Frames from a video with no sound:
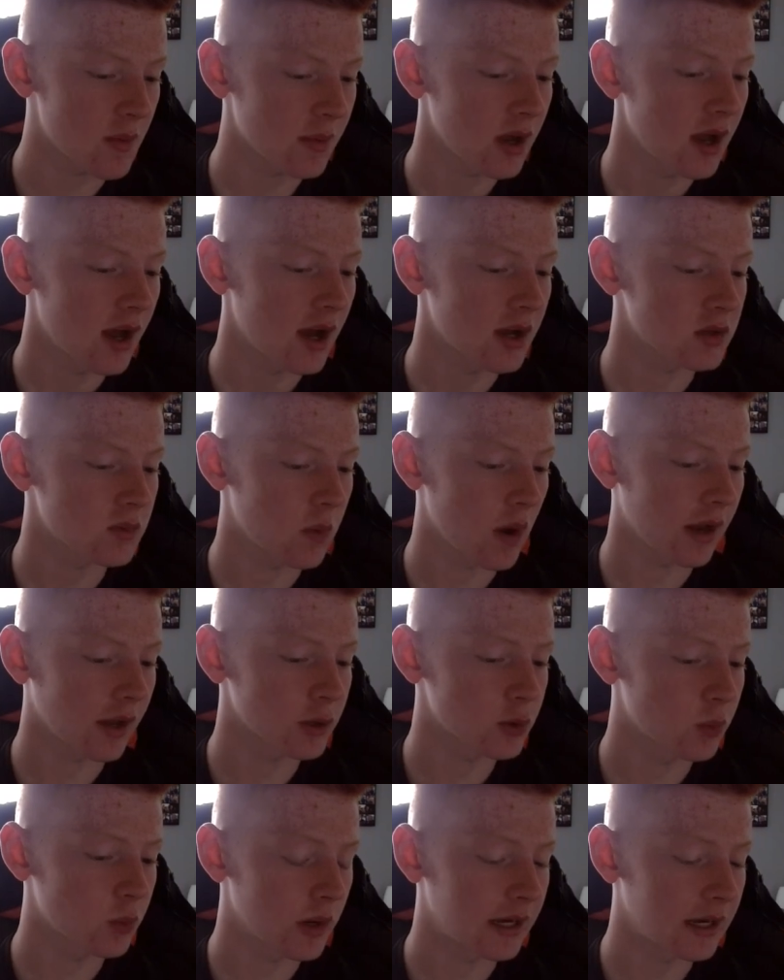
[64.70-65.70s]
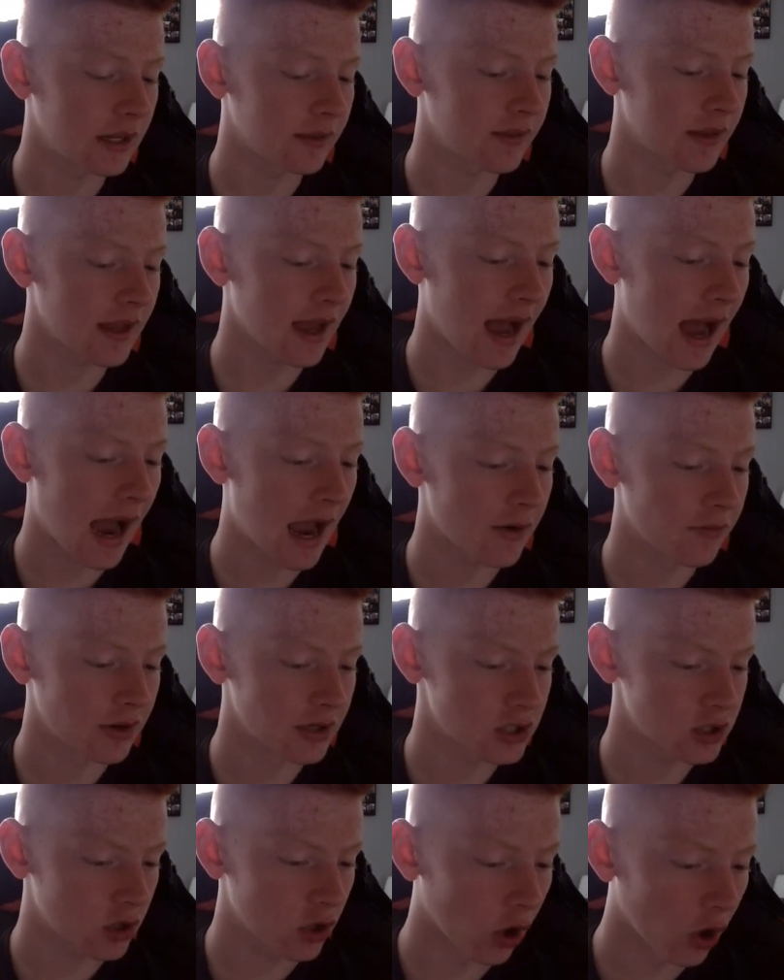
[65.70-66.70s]
as well as winning the
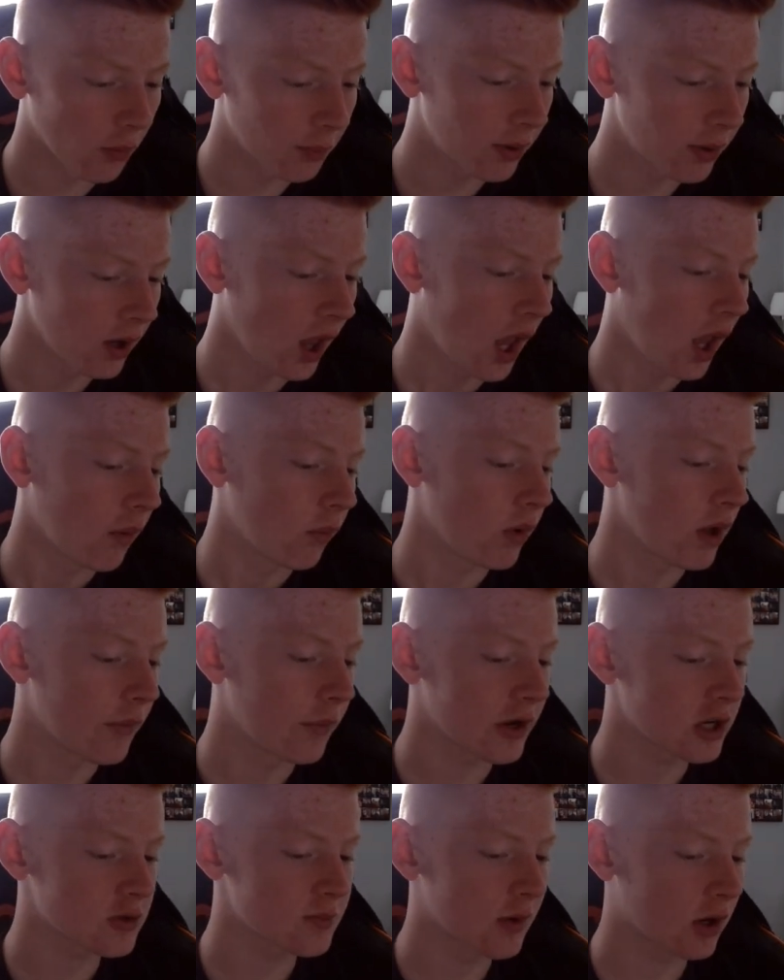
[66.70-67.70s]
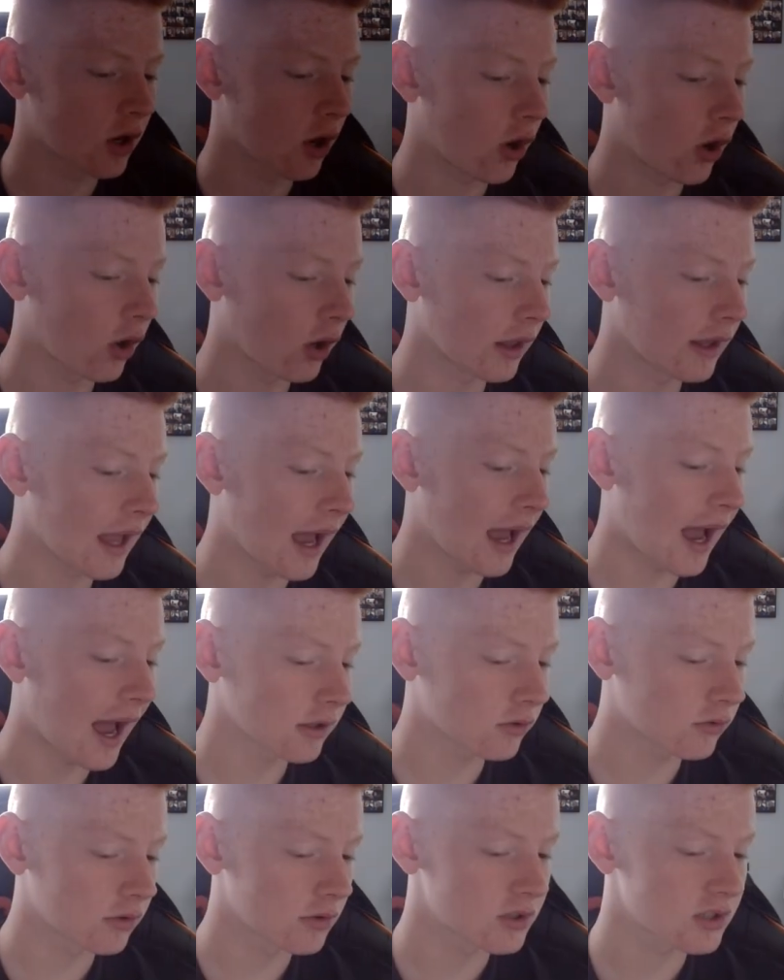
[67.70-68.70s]
Irish Cup. We wish McCauley and
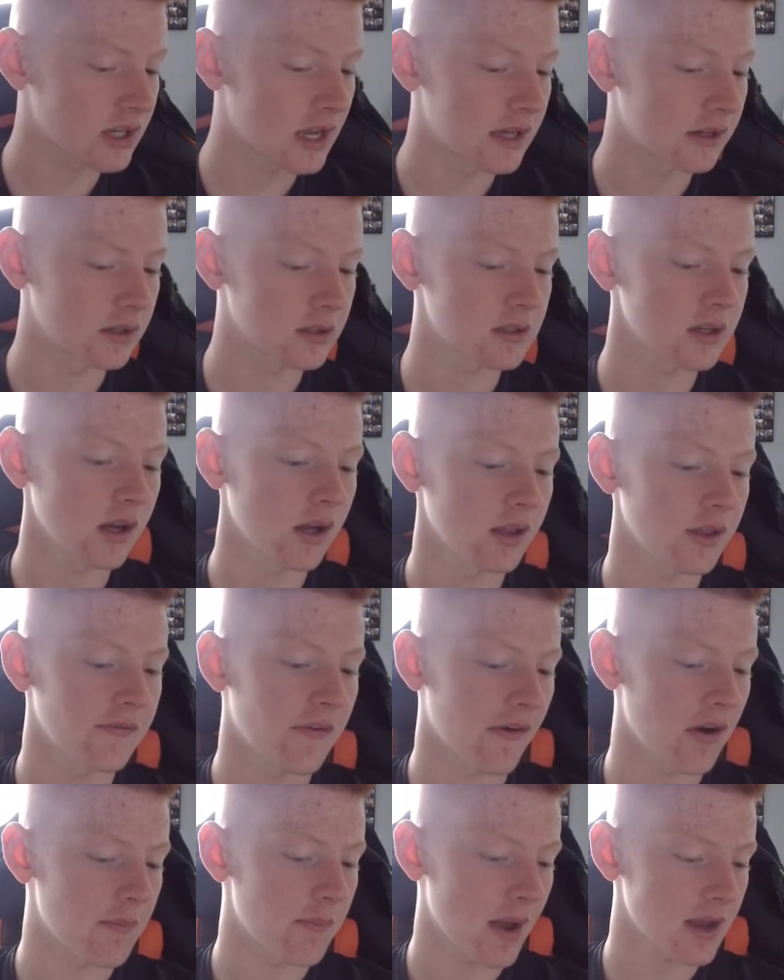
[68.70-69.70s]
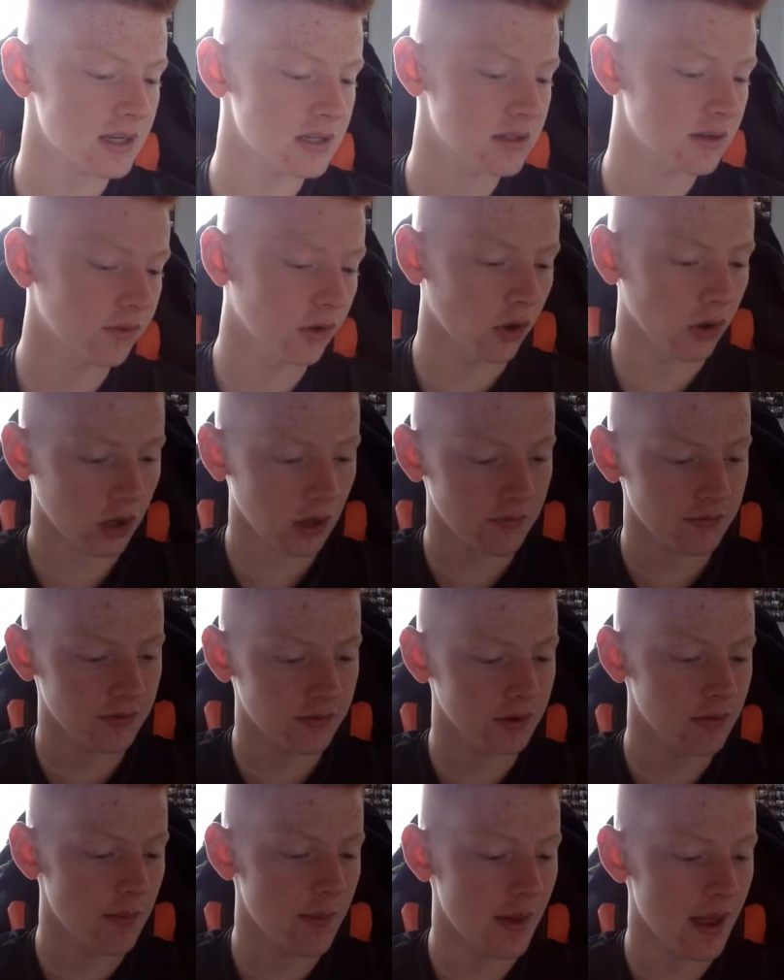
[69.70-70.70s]
Crusaders the very best of luck for the
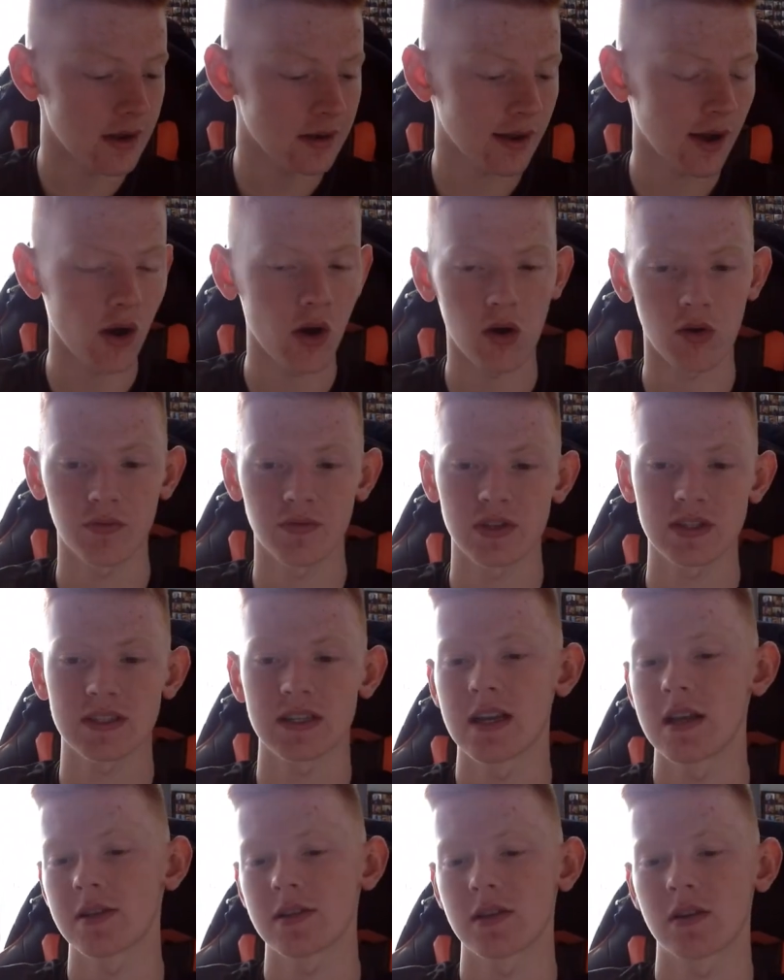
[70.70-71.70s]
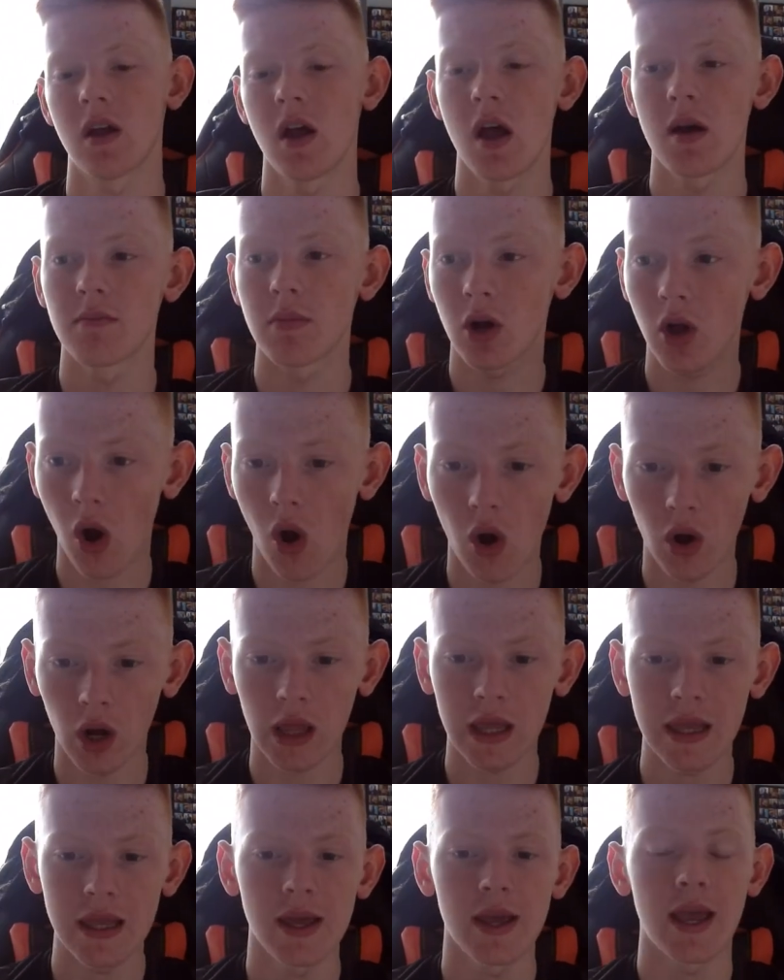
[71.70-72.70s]
remainder of the season.
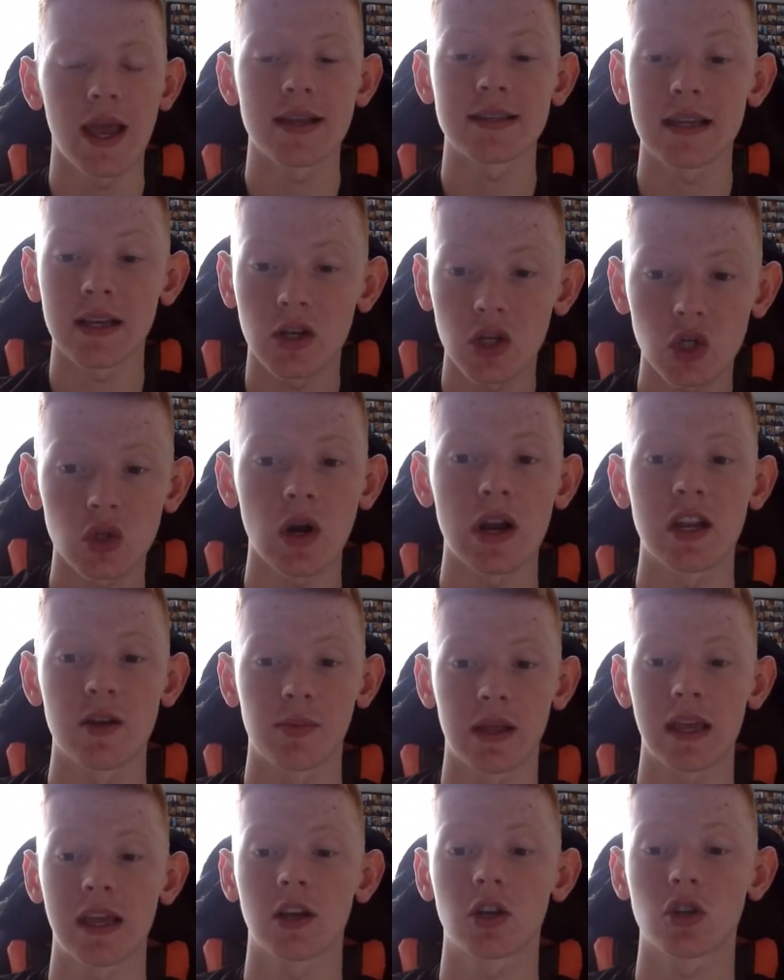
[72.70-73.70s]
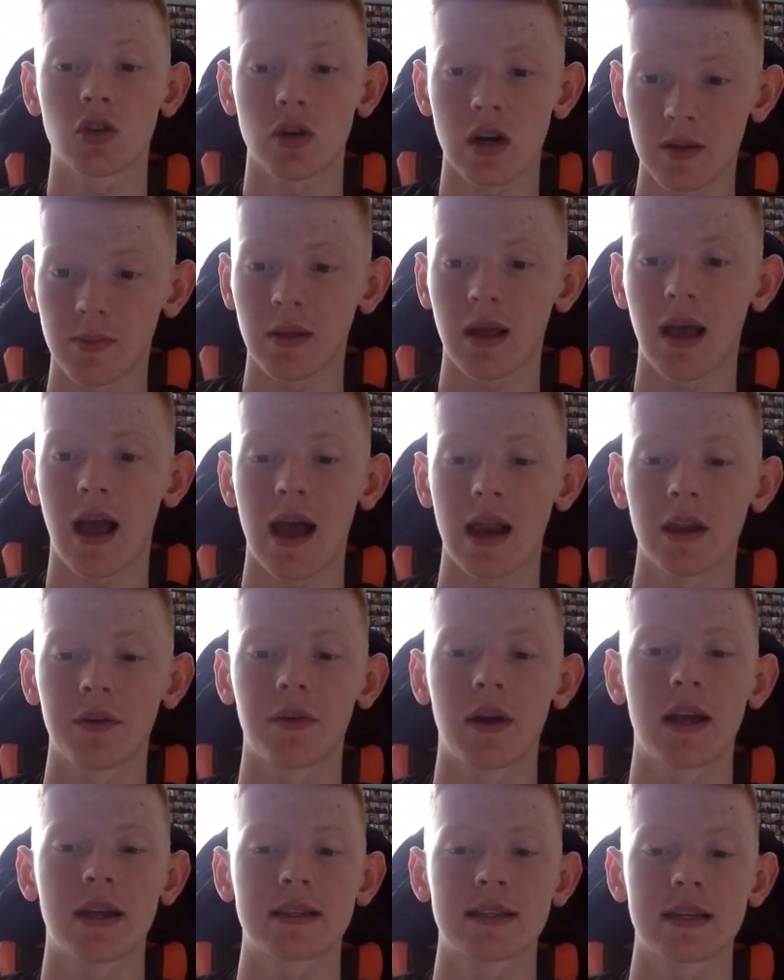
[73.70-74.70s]
McCauley is incredibly, incredibly highly
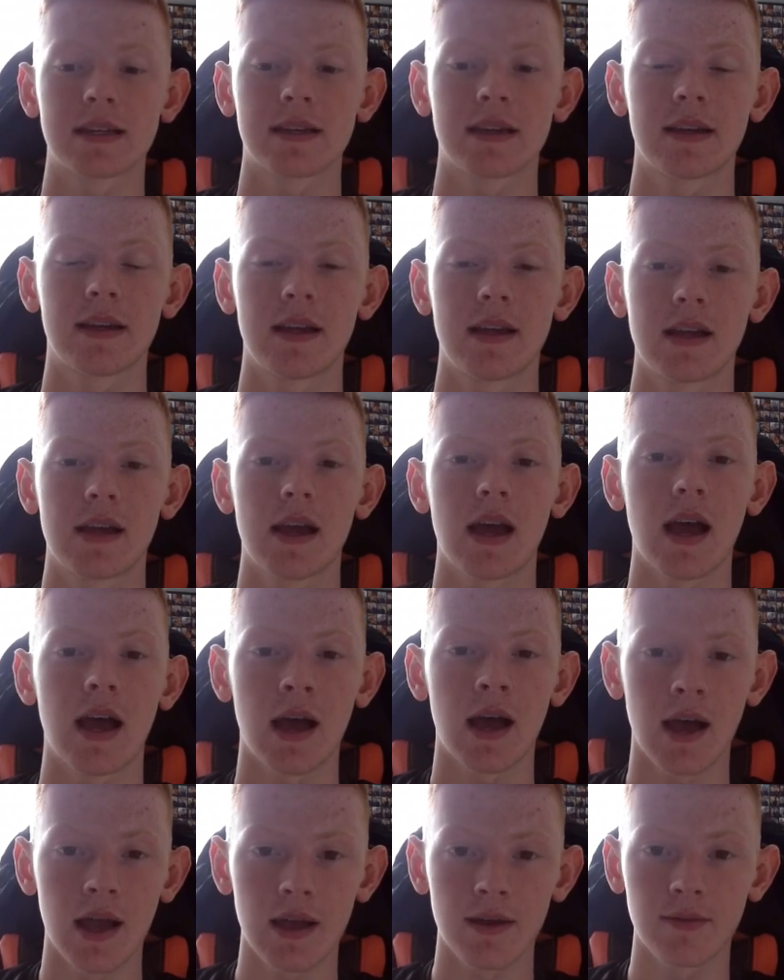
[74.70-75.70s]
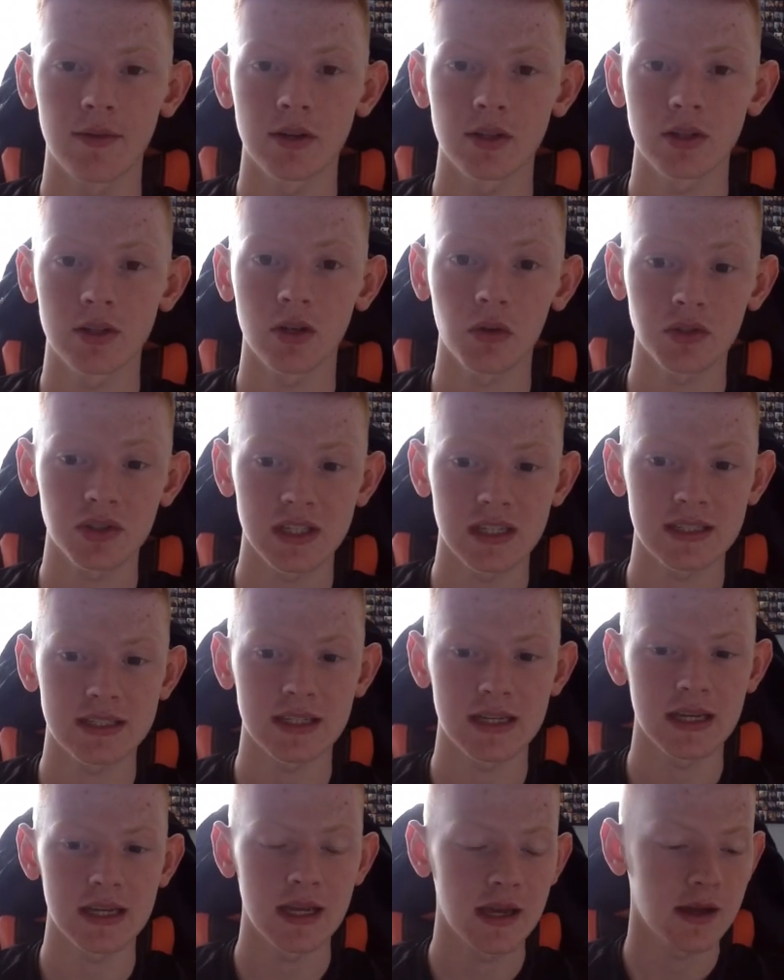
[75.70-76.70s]
rated um, at Hull
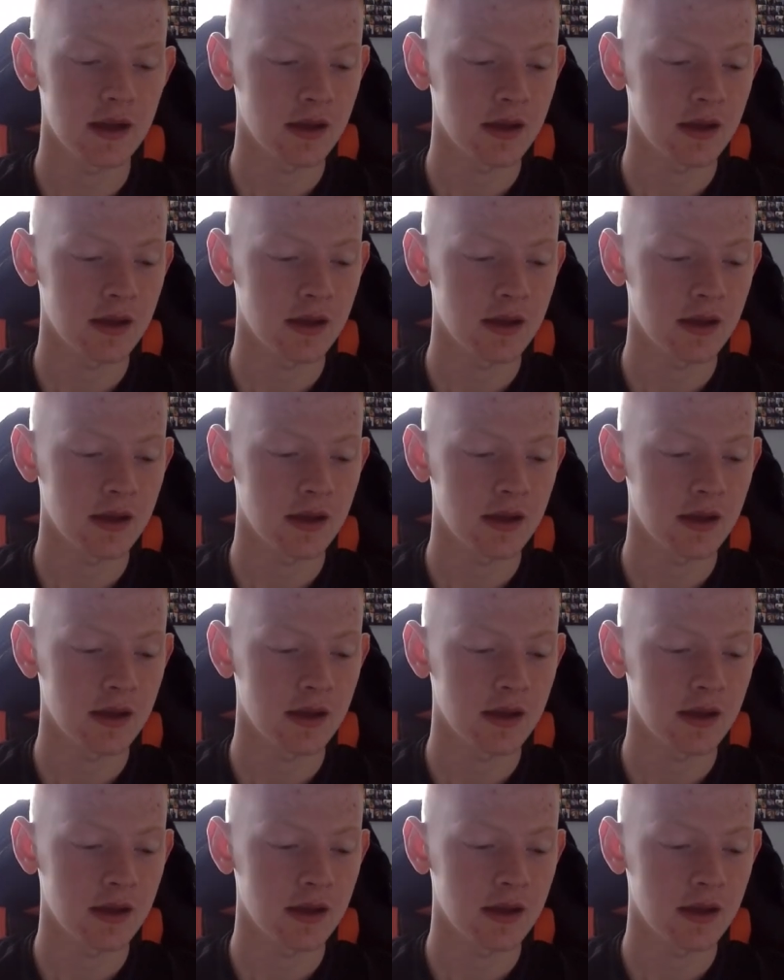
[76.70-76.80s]
City.